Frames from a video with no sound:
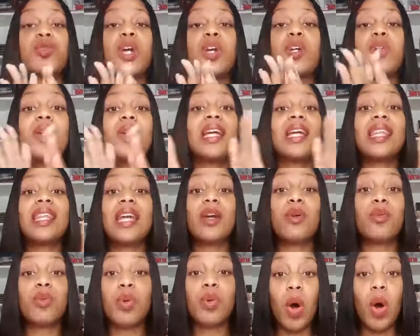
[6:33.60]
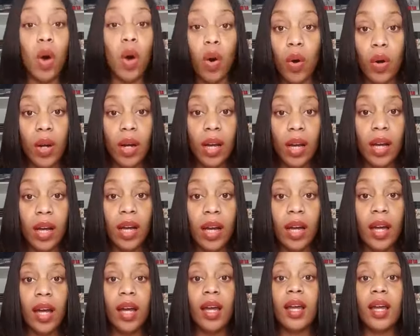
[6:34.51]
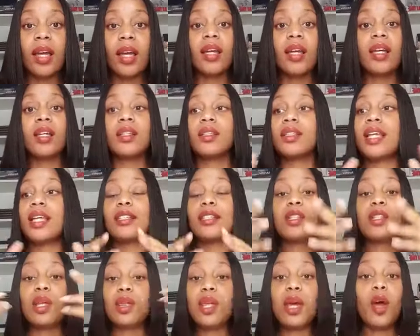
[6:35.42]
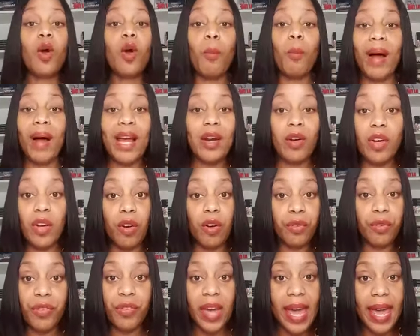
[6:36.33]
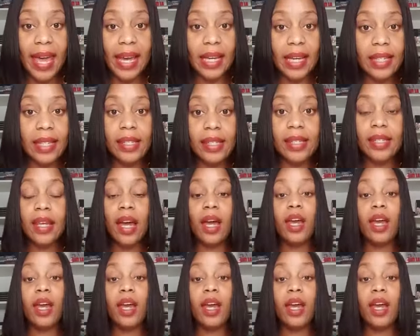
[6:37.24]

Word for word: you're not doing anything wrong. There's nothing bad on your face.